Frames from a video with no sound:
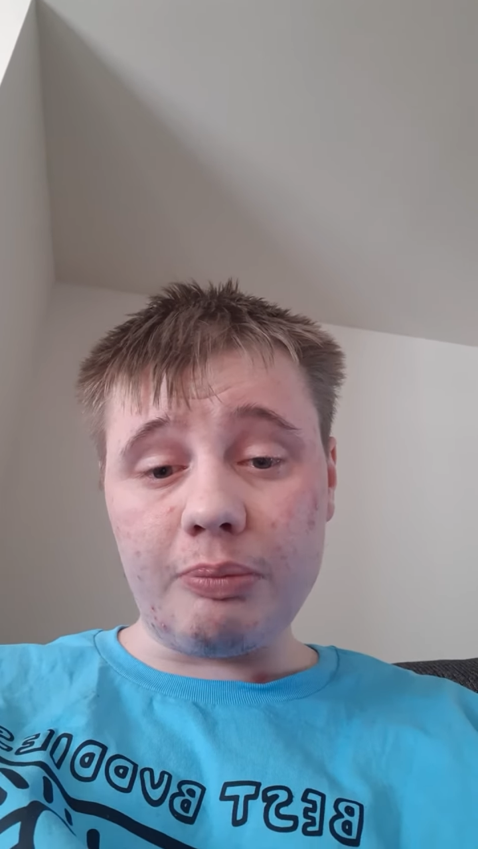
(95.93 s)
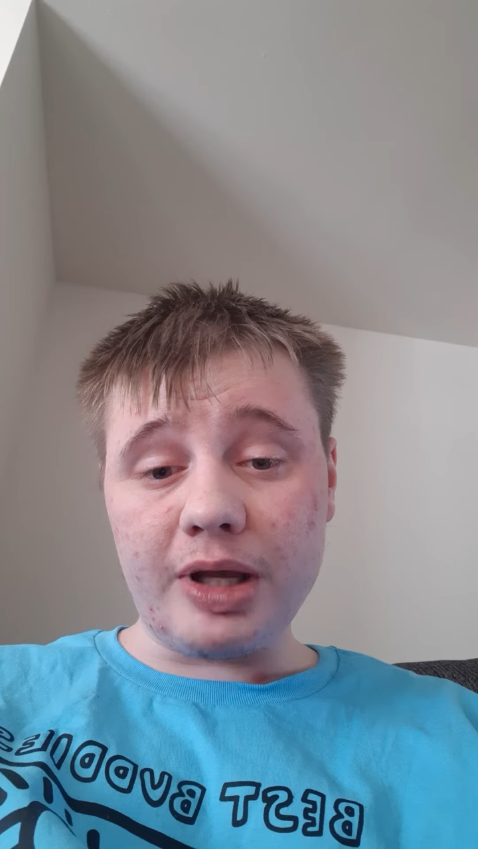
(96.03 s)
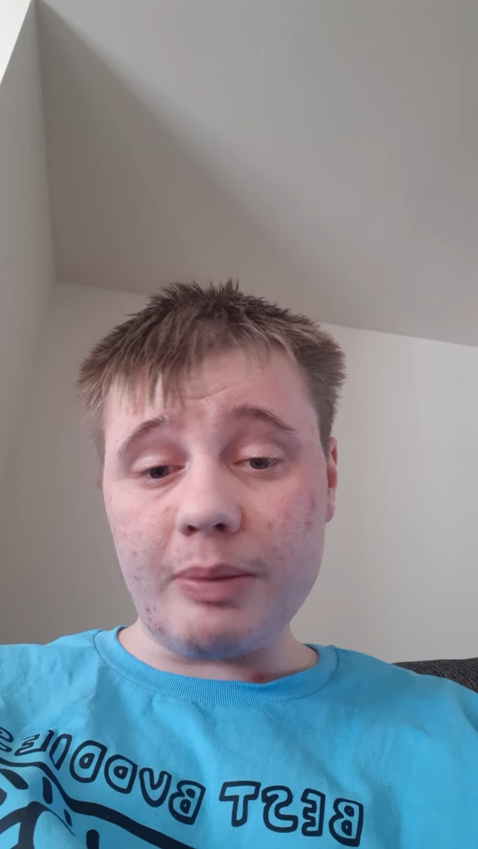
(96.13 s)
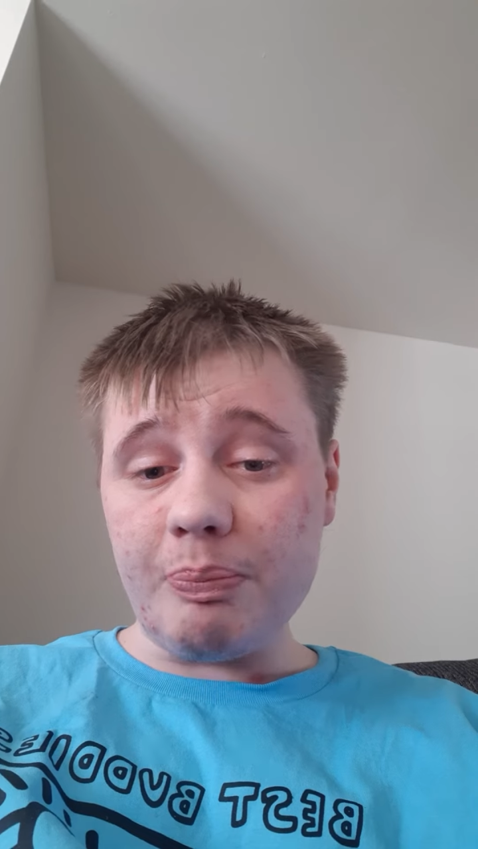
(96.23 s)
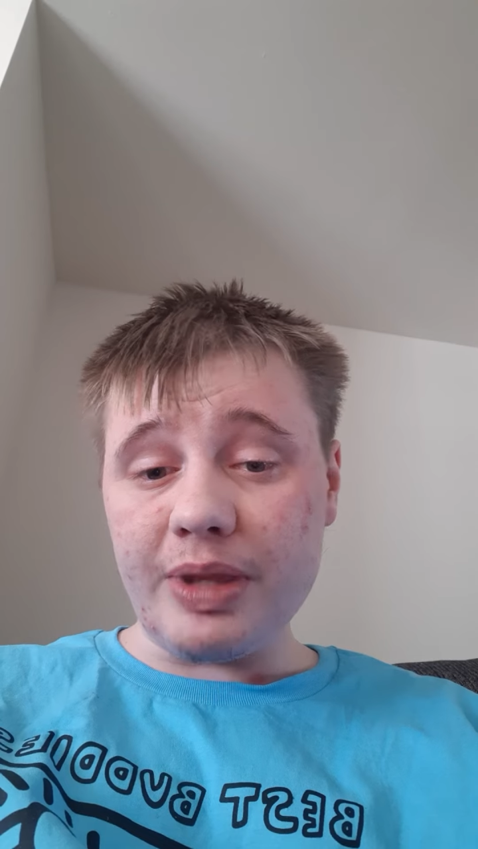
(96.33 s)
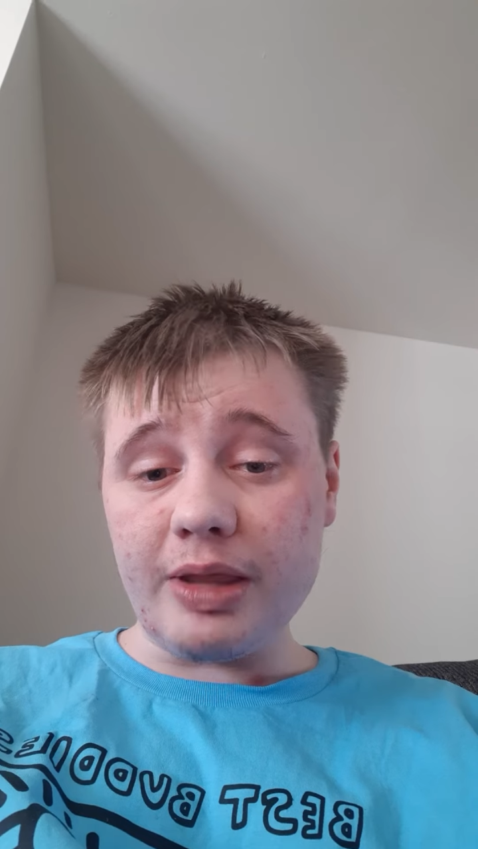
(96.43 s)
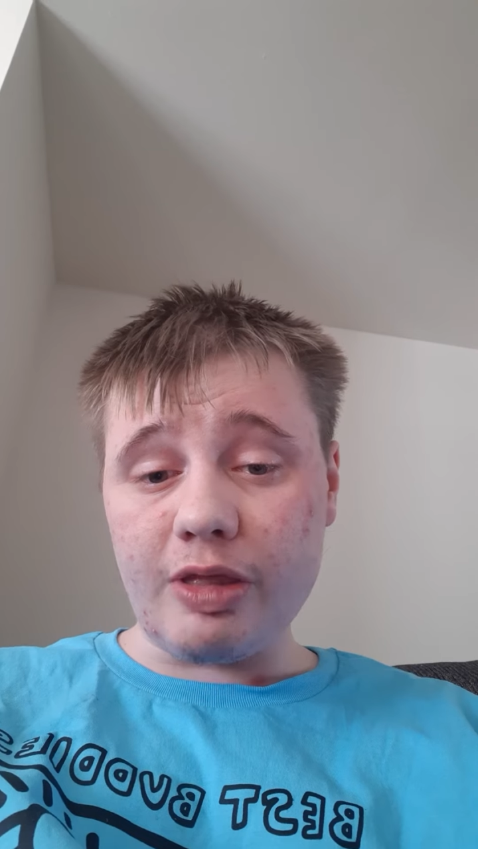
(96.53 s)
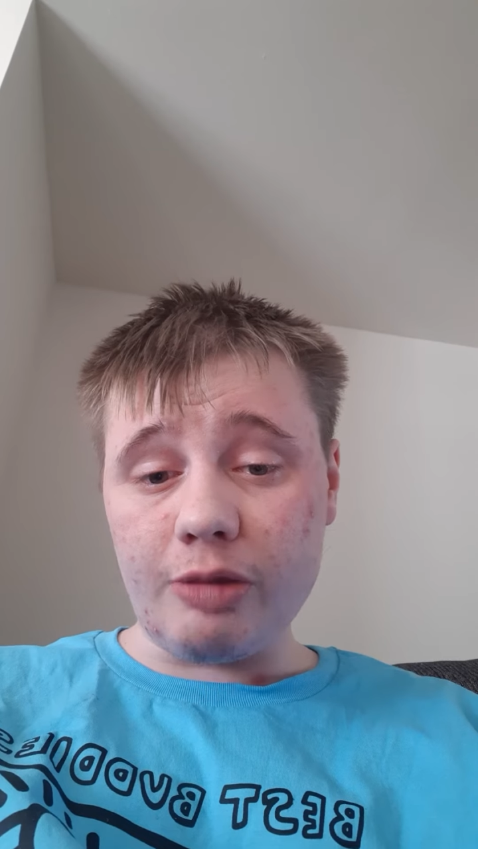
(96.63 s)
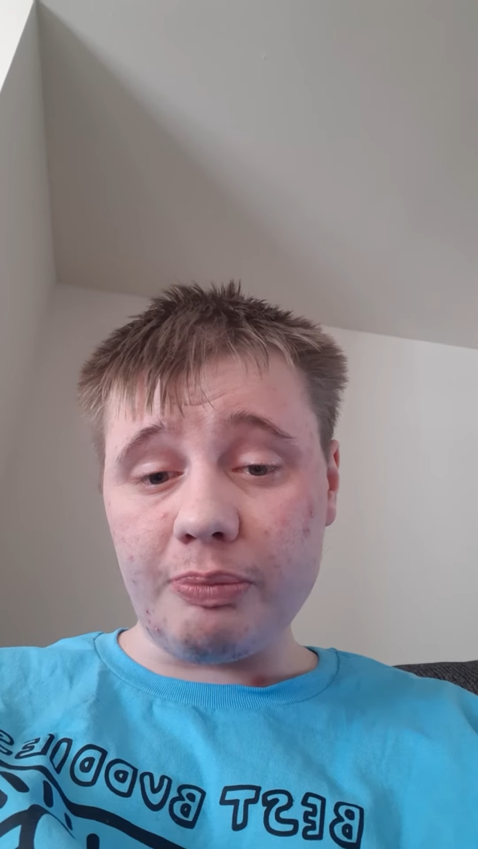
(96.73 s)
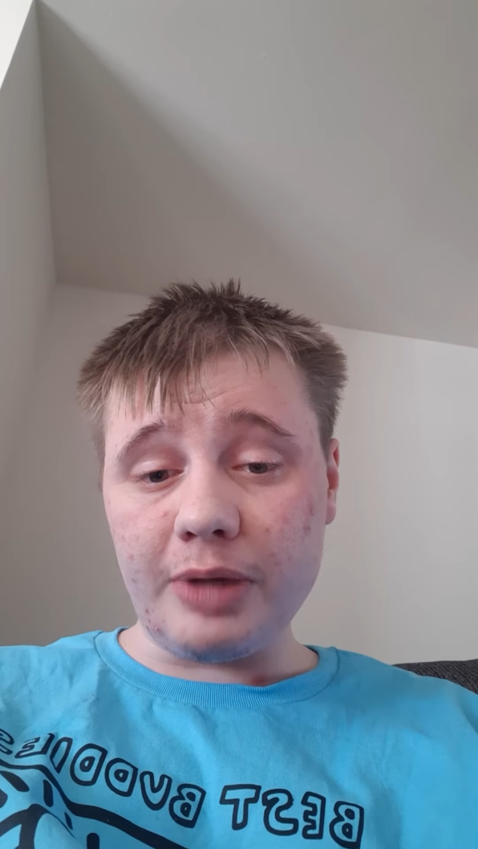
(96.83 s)
might
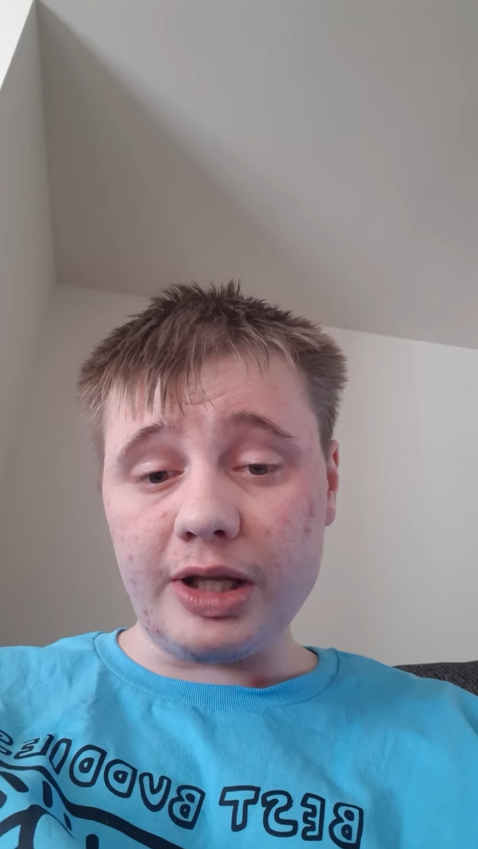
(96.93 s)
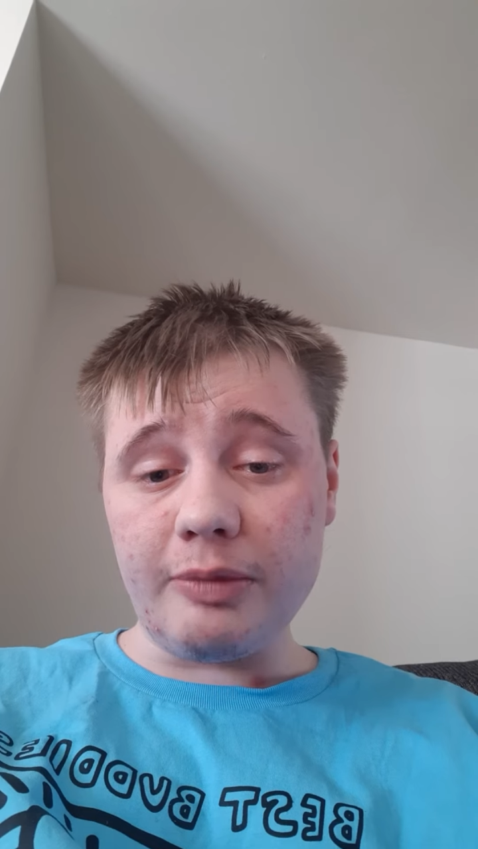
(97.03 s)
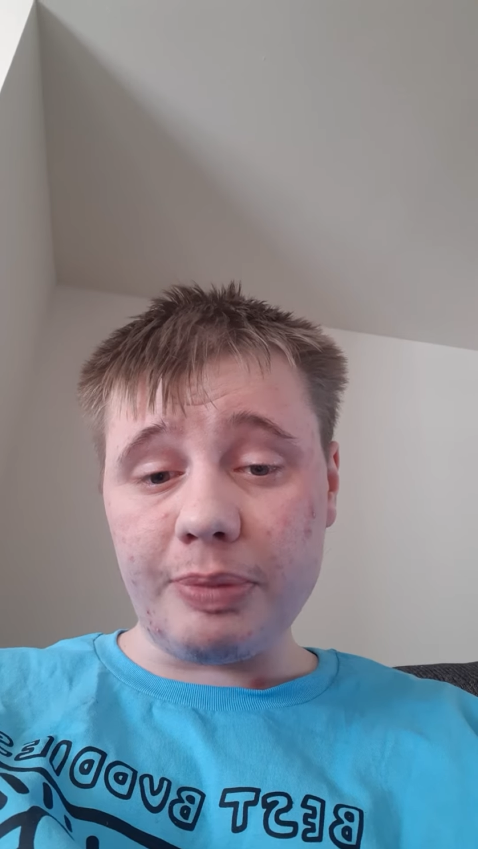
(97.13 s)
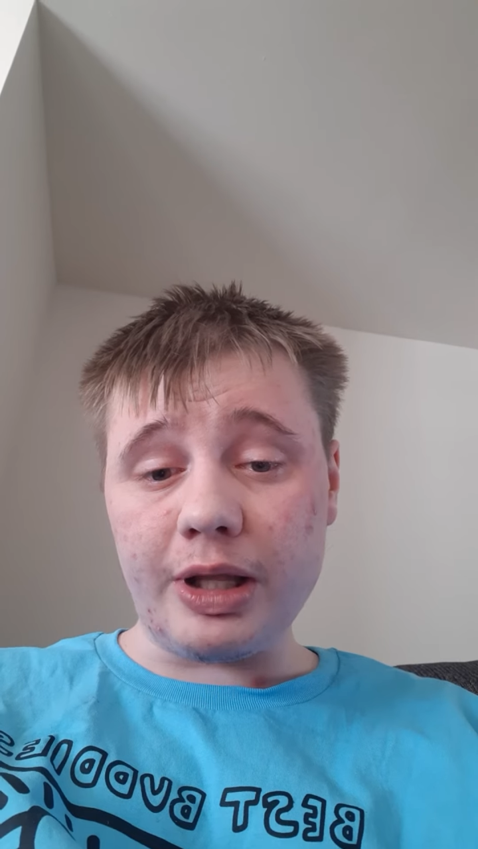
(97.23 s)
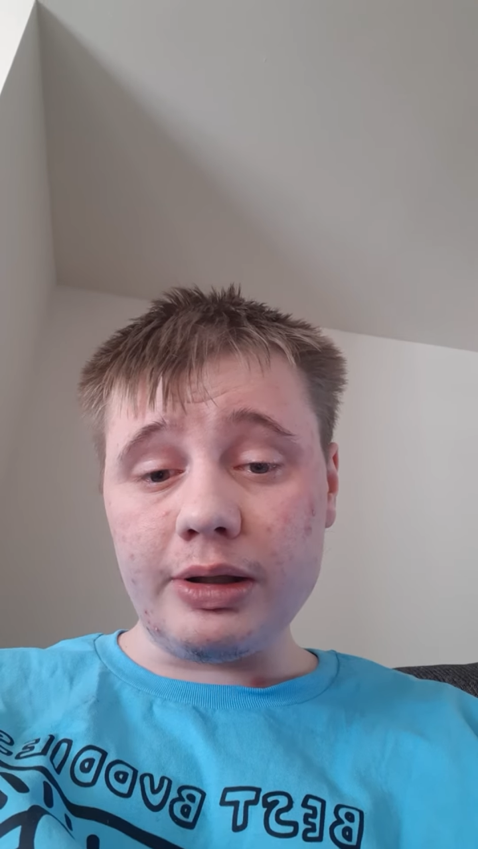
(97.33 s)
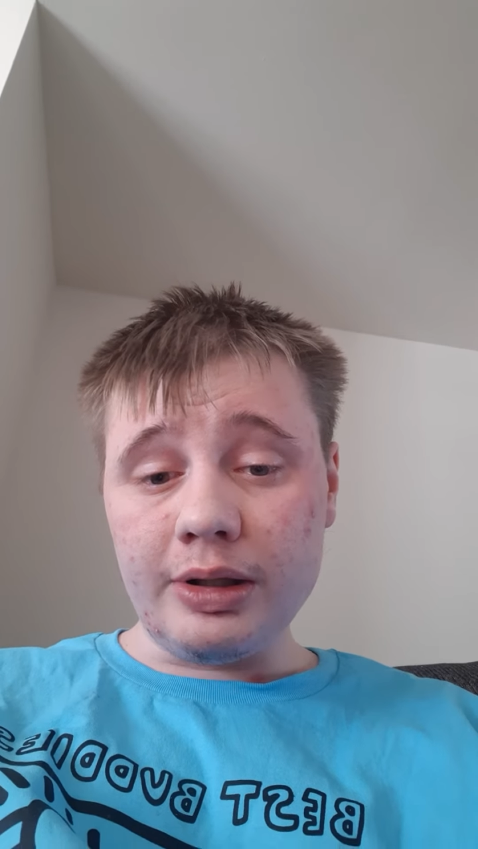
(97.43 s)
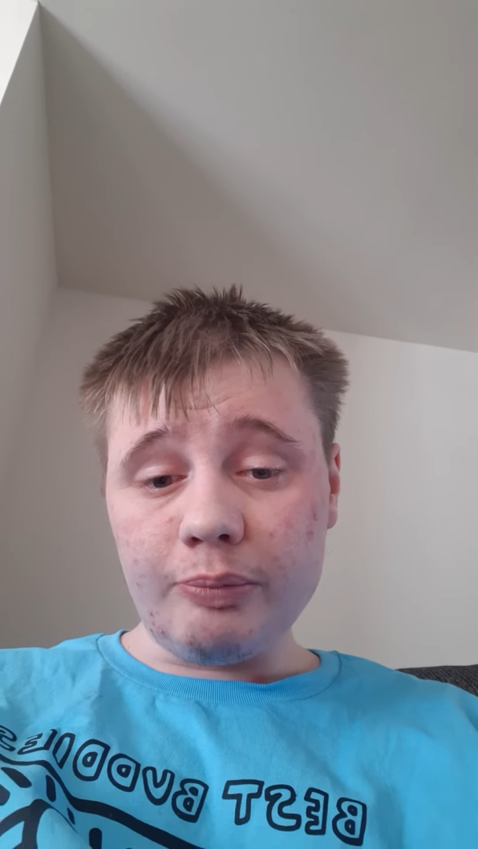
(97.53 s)
beat might about